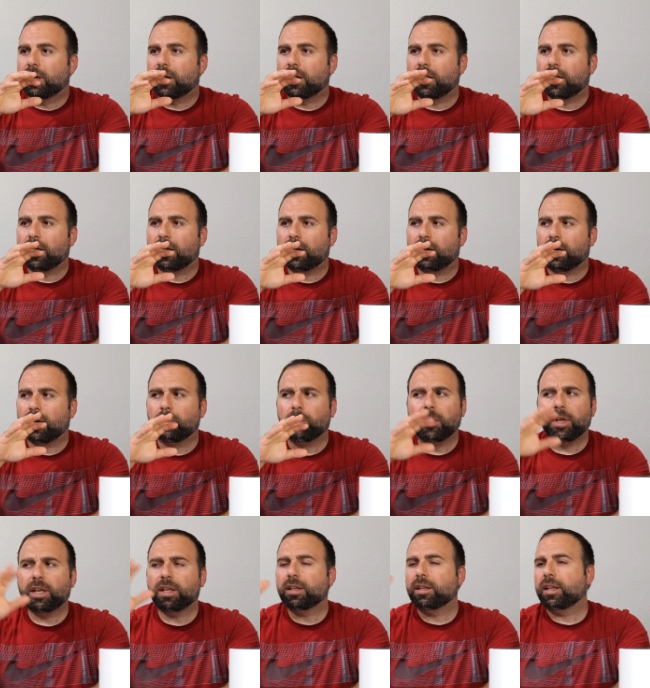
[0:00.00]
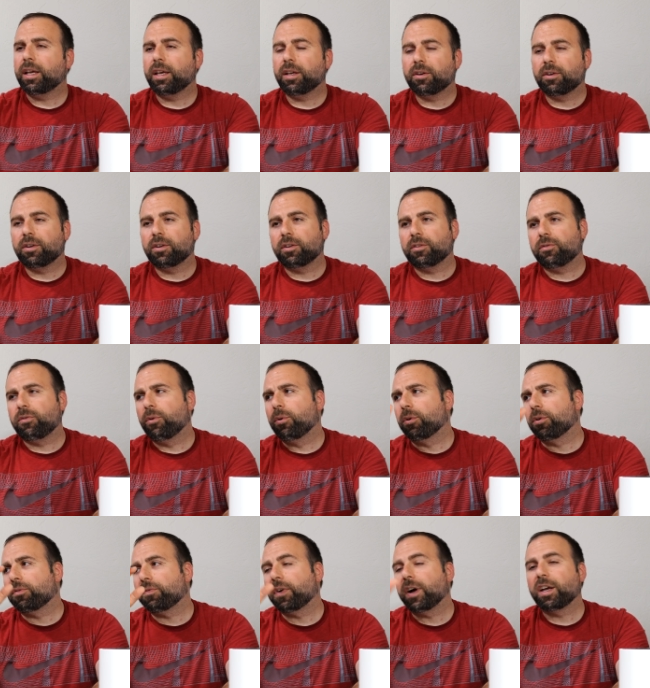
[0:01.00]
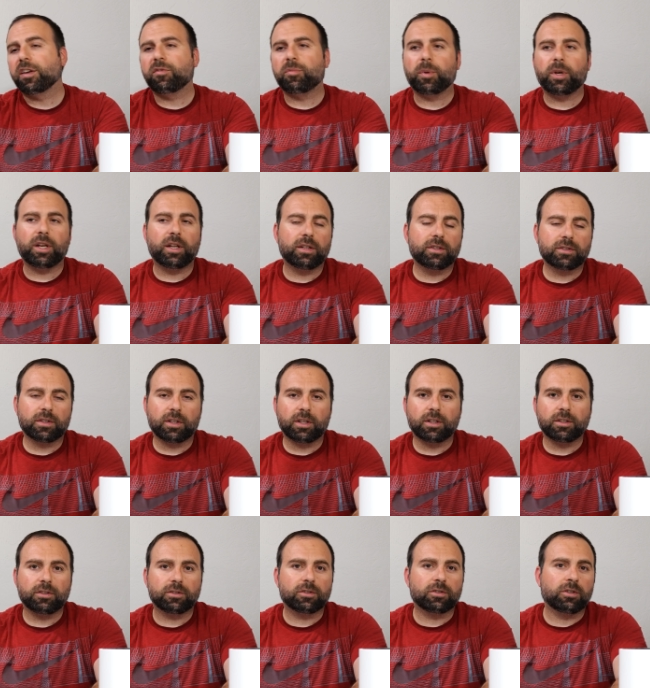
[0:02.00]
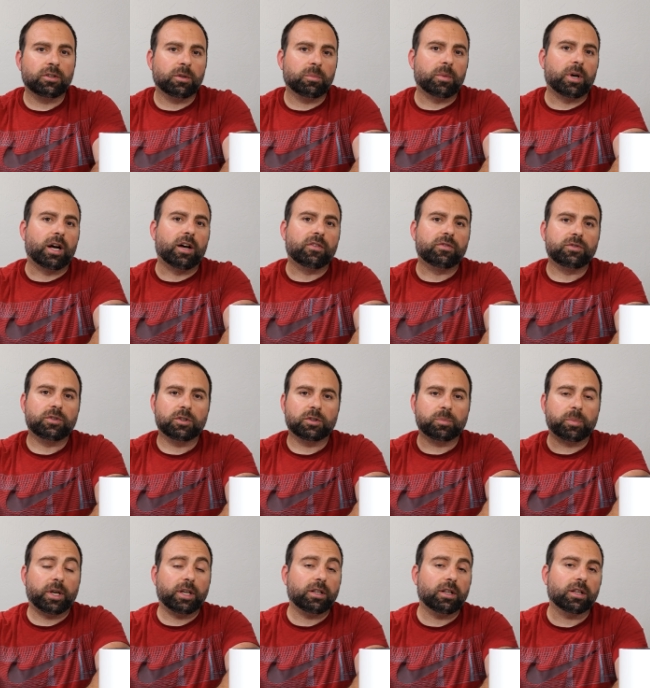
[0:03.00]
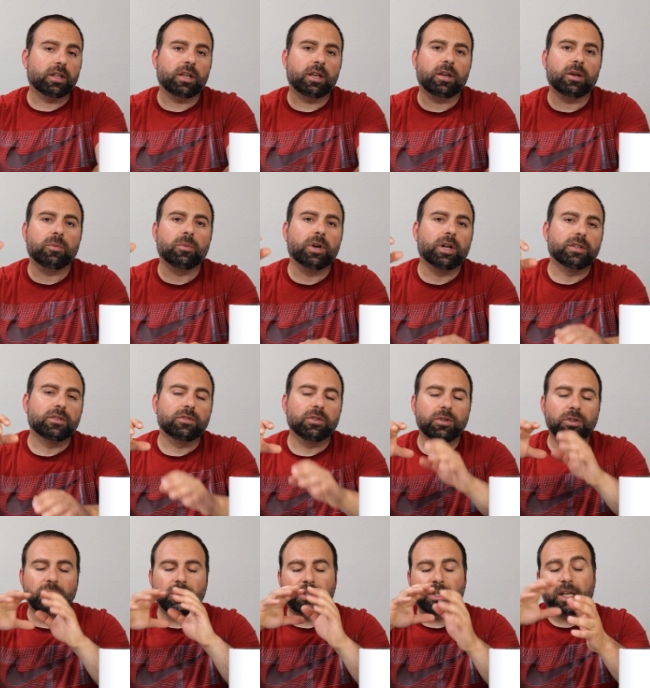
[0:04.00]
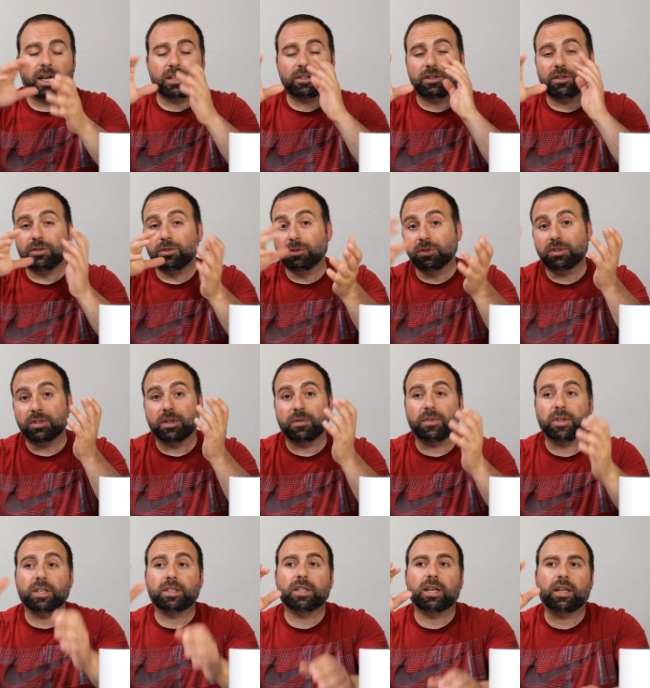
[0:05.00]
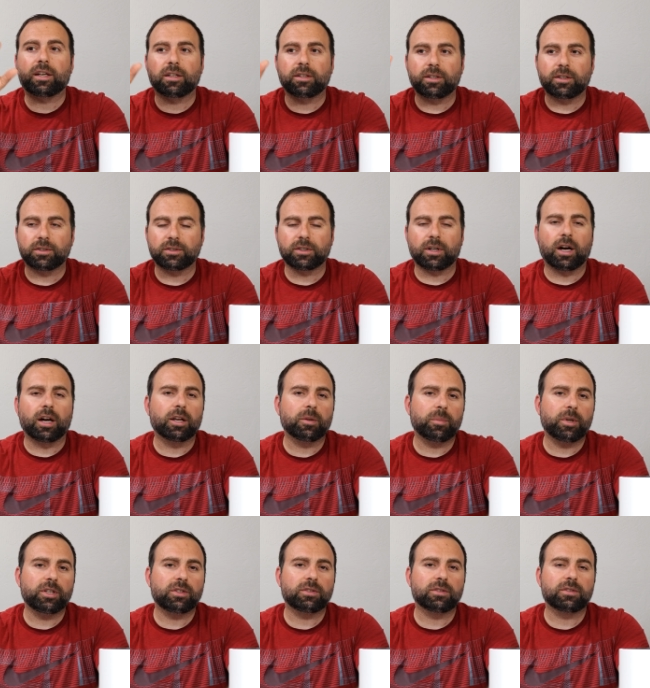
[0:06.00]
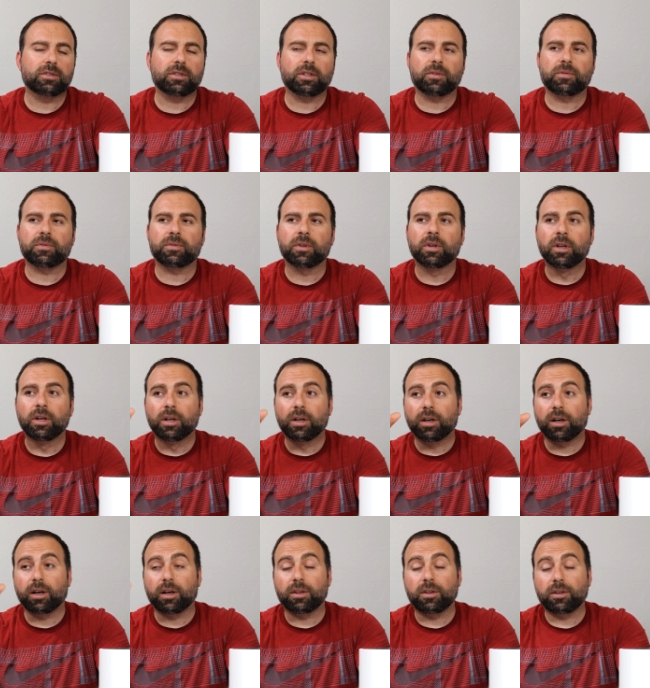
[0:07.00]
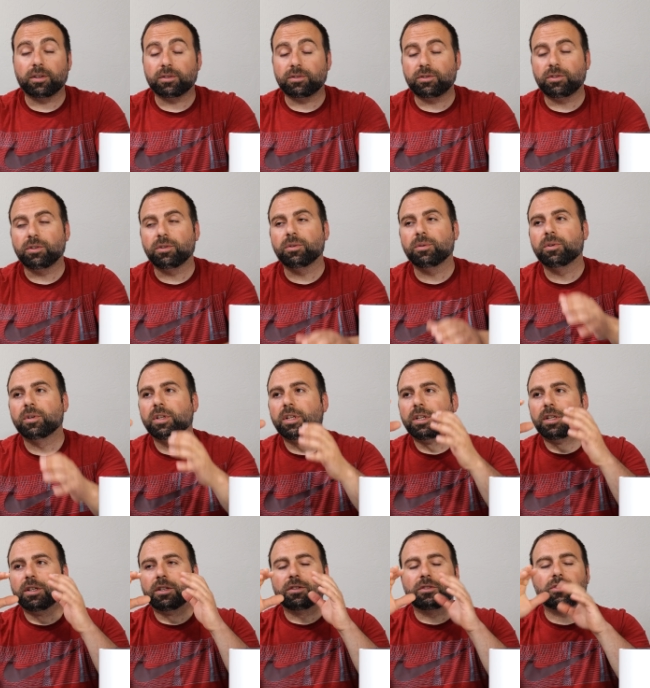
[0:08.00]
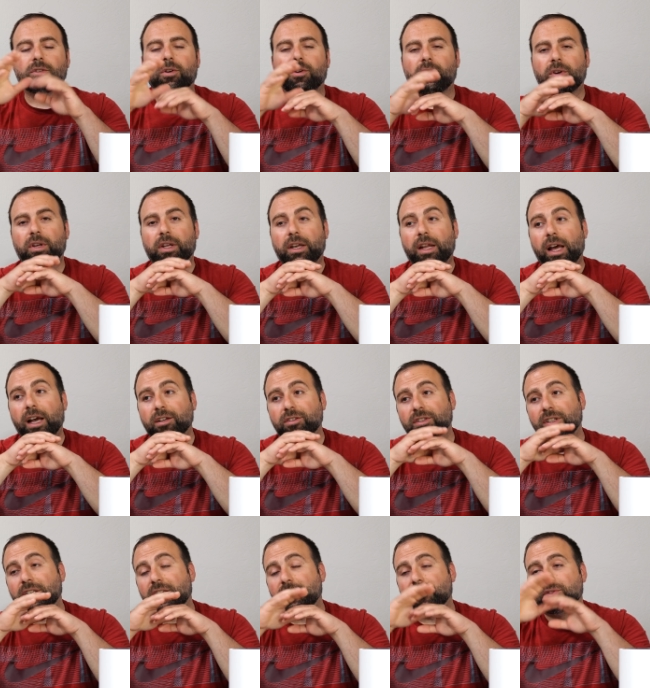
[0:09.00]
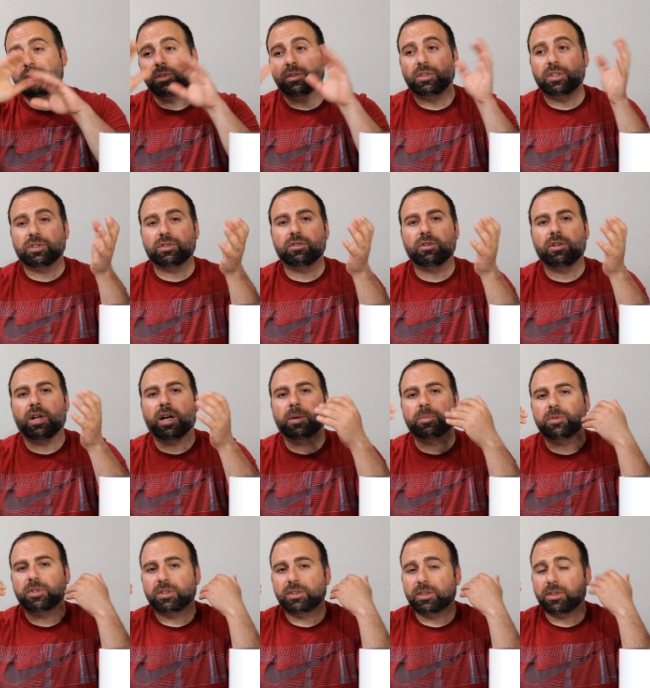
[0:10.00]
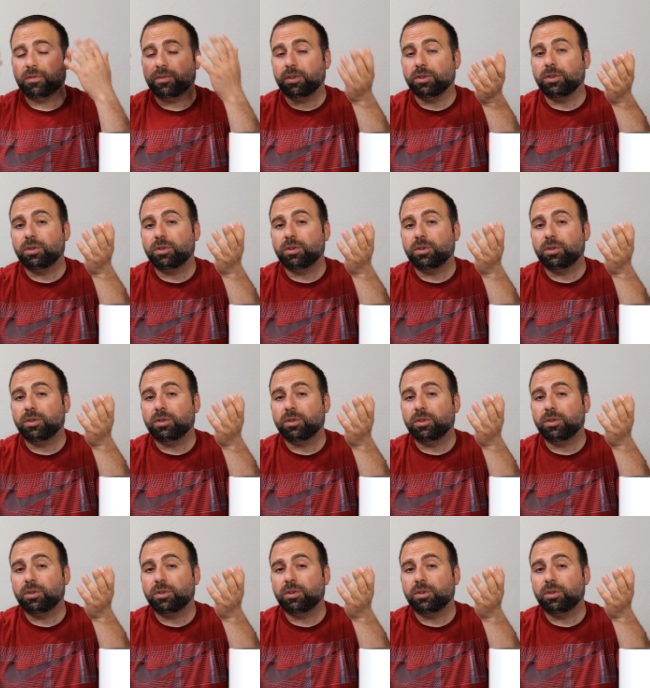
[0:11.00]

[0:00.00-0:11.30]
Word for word: uh, a minute later for five minutes and then to turn them off just by clicking it once. So you can actually do stuff like that and there's the automation stuff uh, there too. So it actually gives you additional options if you